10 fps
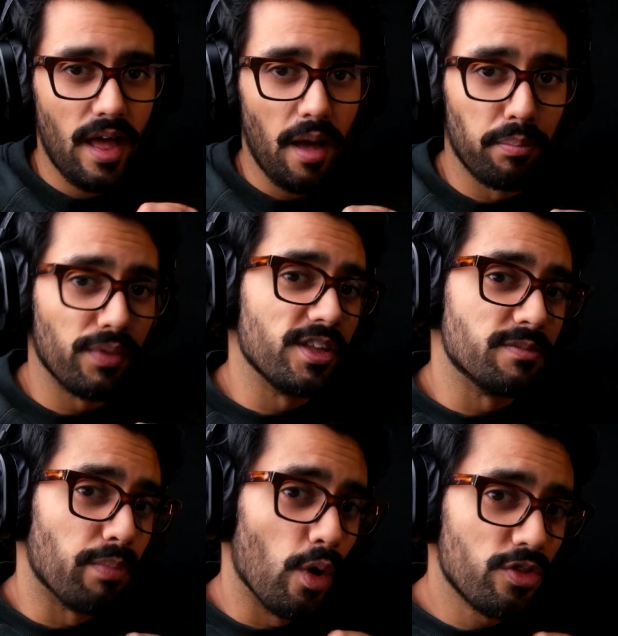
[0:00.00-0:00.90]
and put these
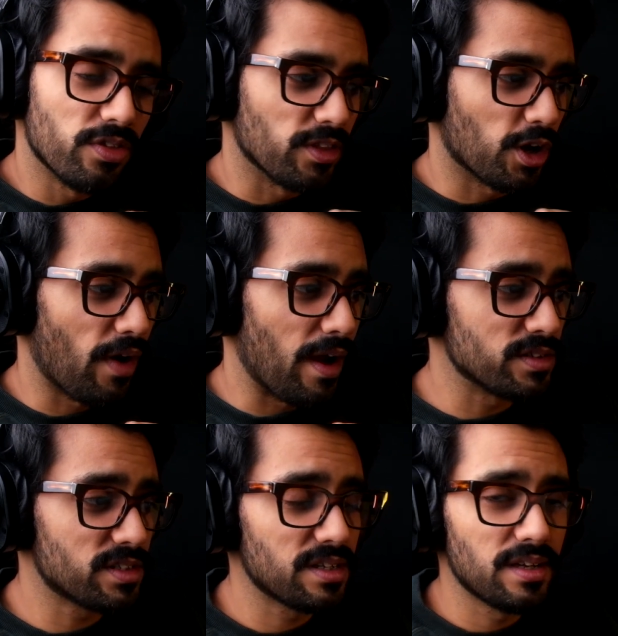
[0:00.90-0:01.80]
both in the
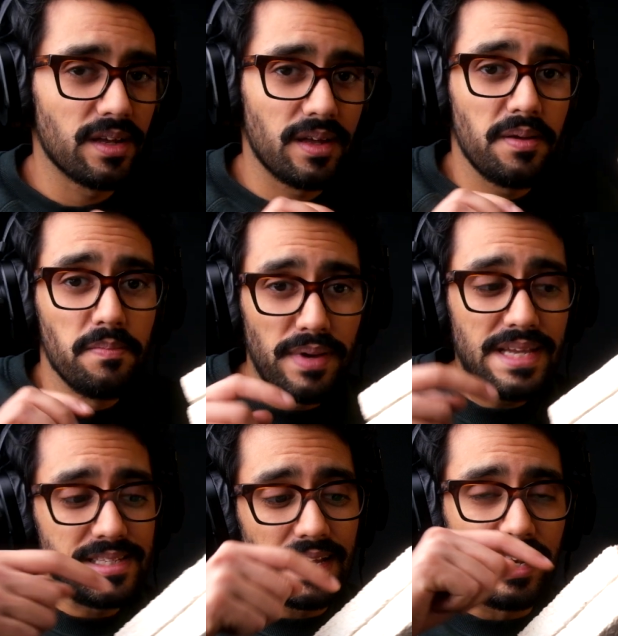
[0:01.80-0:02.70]
ground,
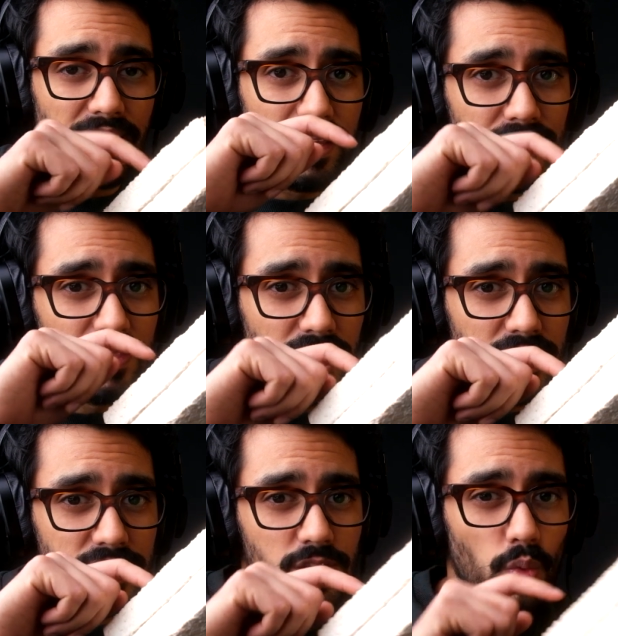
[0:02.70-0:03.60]
basically
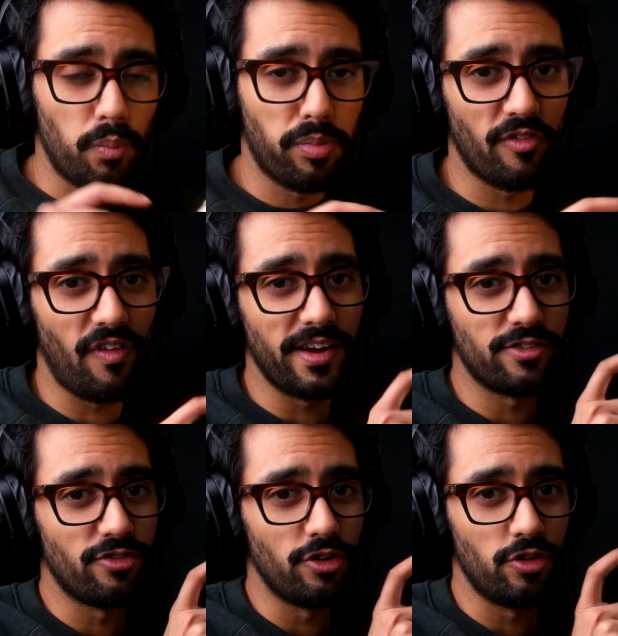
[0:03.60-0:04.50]
this will
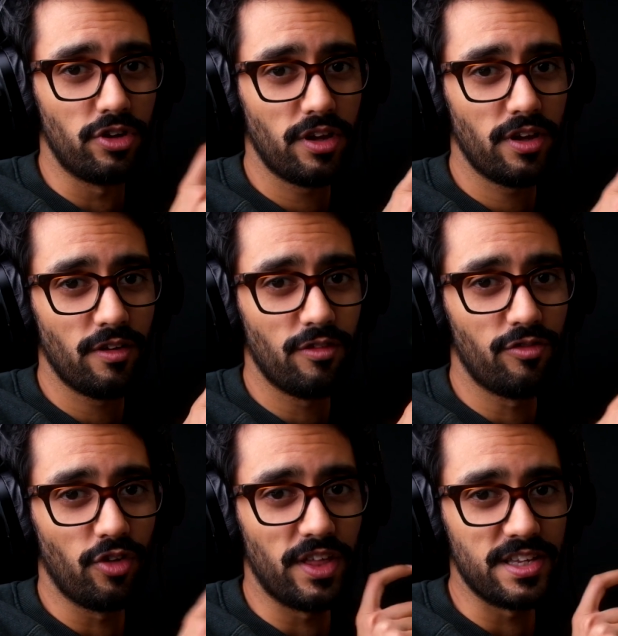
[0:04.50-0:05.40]
provide food
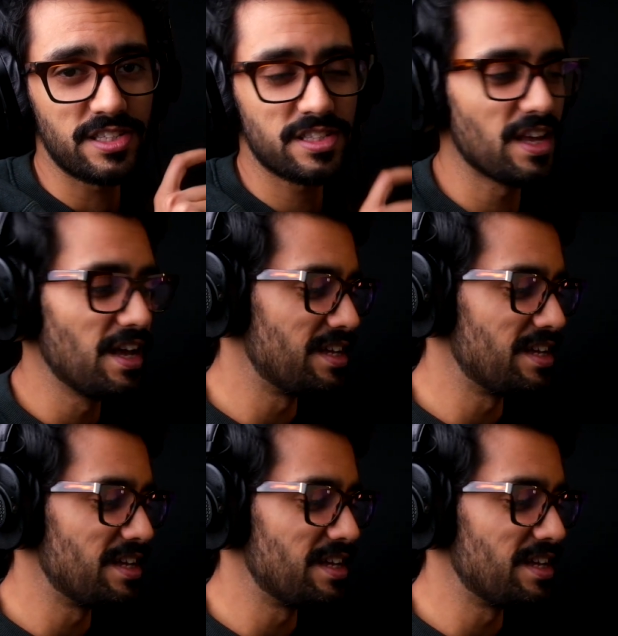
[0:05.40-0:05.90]
for this.